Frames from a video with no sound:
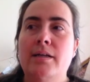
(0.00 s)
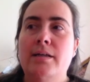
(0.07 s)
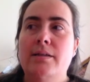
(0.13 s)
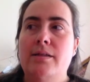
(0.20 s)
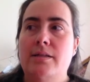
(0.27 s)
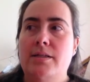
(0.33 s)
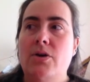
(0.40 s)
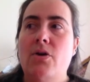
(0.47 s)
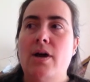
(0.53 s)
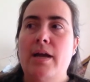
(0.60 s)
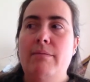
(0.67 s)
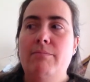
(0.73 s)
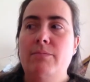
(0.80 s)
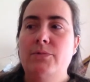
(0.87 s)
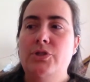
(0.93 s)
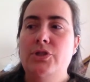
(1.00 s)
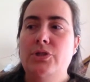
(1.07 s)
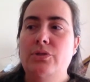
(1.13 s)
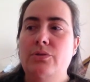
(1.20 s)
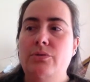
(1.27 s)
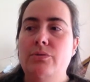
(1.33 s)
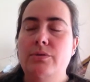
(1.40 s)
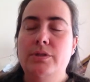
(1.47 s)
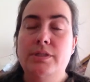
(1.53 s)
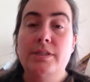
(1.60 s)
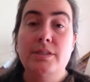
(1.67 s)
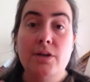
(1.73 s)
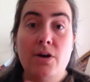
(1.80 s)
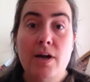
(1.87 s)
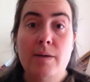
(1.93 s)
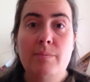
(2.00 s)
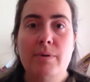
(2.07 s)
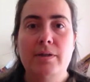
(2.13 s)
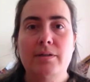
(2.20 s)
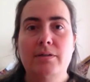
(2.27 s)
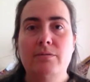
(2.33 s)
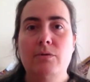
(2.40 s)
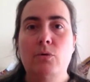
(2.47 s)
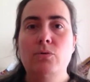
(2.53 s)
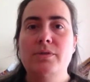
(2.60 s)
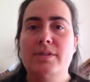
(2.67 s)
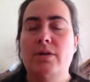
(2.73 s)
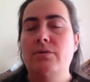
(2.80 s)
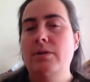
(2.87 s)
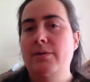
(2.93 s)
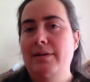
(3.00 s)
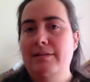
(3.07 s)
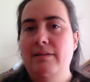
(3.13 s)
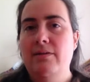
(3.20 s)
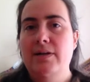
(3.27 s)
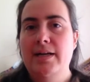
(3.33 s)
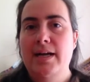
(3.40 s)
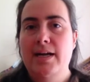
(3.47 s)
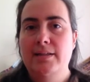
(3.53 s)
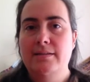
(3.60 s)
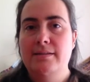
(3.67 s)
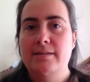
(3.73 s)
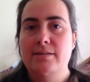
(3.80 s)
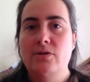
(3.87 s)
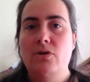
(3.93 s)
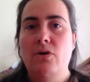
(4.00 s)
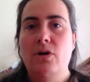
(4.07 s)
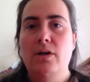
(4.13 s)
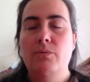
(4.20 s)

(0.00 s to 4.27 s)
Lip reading: the time to dye but also knowing that I had stock,